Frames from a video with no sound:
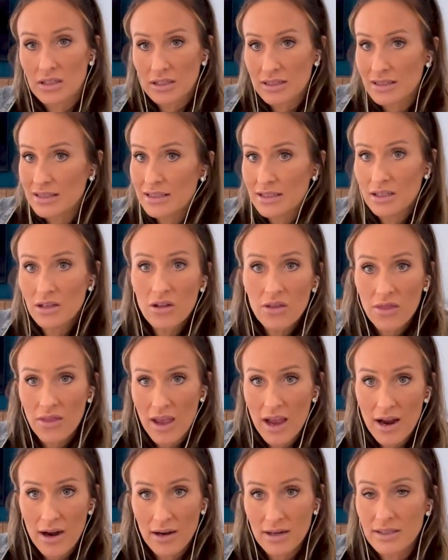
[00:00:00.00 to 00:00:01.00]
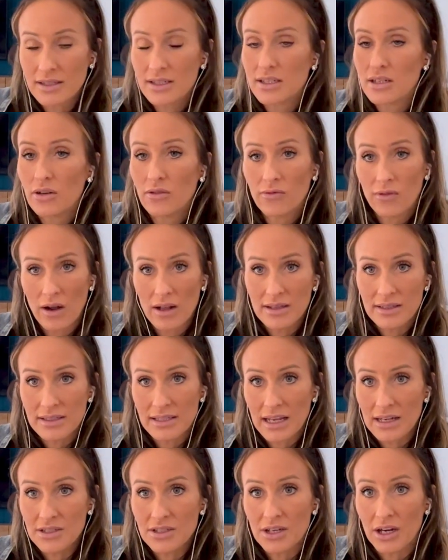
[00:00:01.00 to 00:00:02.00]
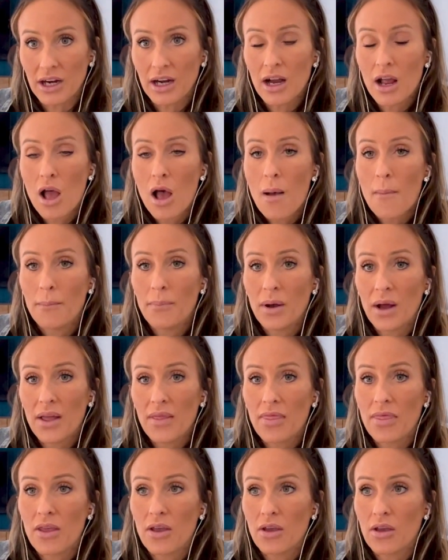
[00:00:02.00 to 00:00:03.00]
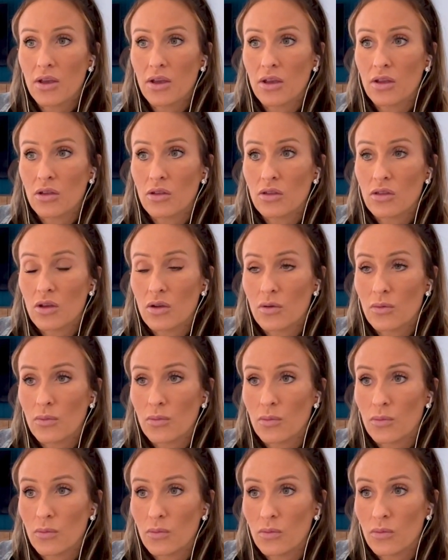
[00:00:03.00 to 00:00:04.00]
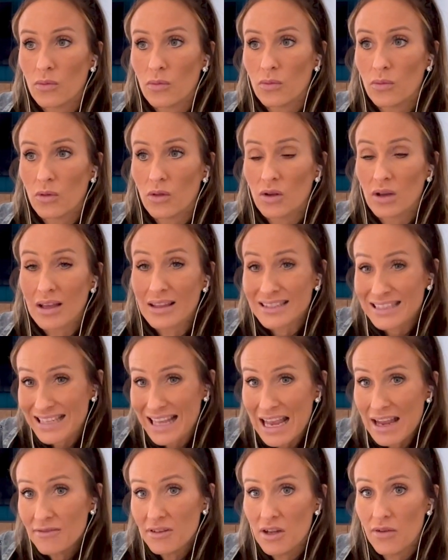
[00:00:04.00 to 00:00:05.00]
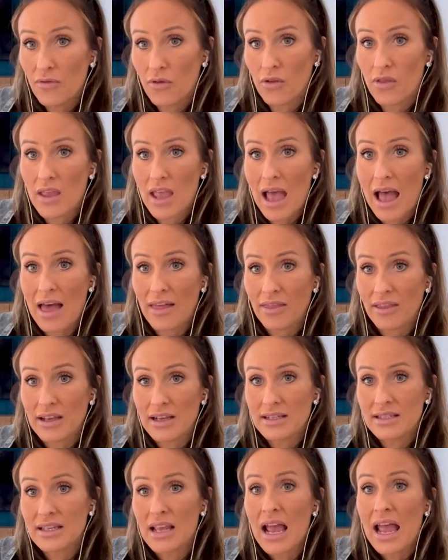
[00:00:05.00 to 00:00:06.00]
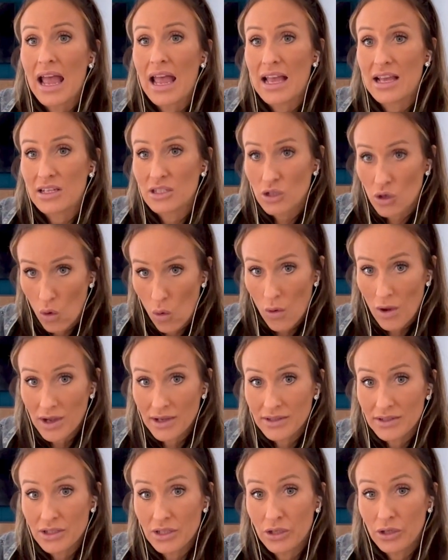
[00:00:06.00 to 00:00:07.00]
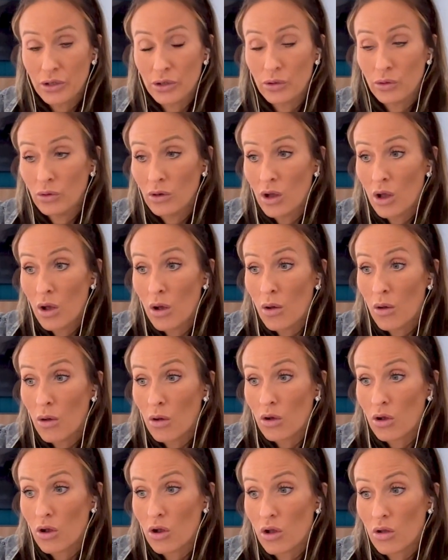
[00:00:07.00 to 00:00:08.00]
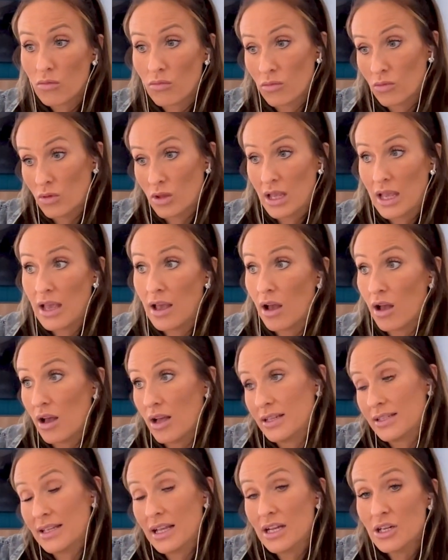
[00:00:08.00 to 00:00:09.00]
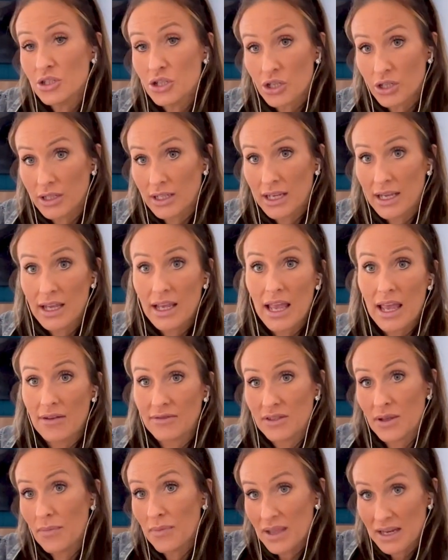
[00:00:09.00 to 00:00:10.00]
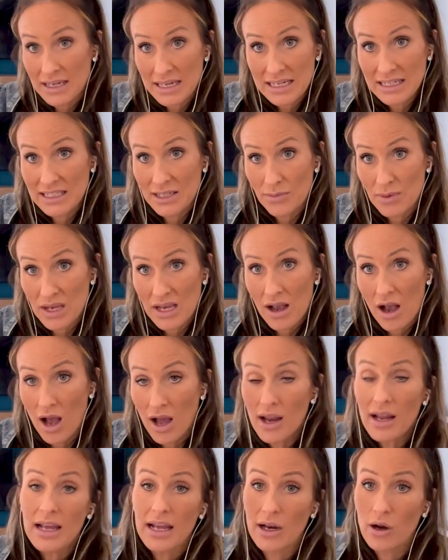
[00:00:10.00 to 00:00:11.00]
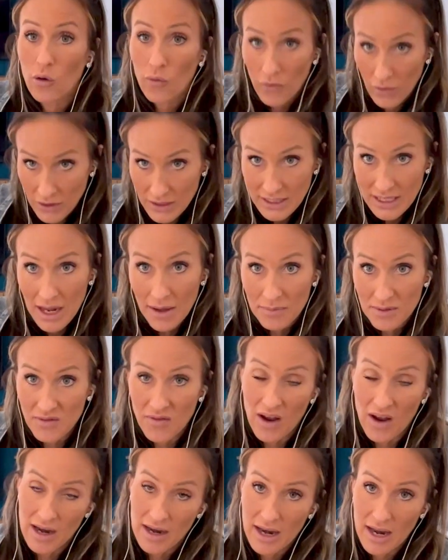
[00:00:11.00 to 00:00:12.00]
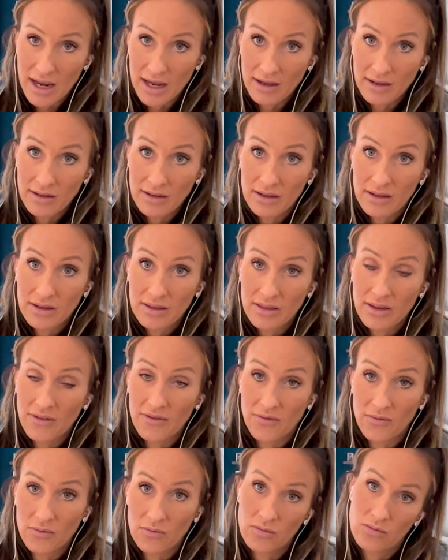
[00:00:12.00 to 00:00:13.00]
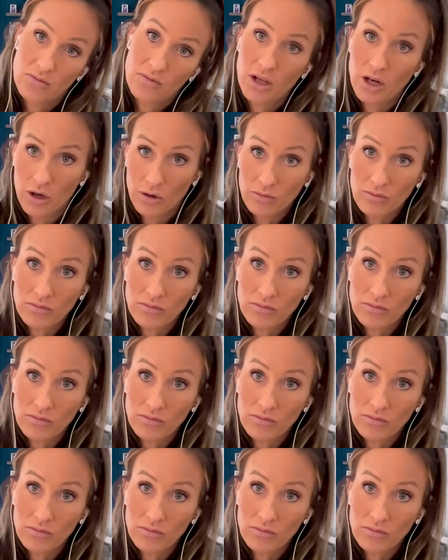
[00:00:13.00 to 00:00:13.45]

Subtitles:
still there. It's still front and center. But the safety for the athletes is going to, essentially, if something needs to be cut, it oversteps finding the you know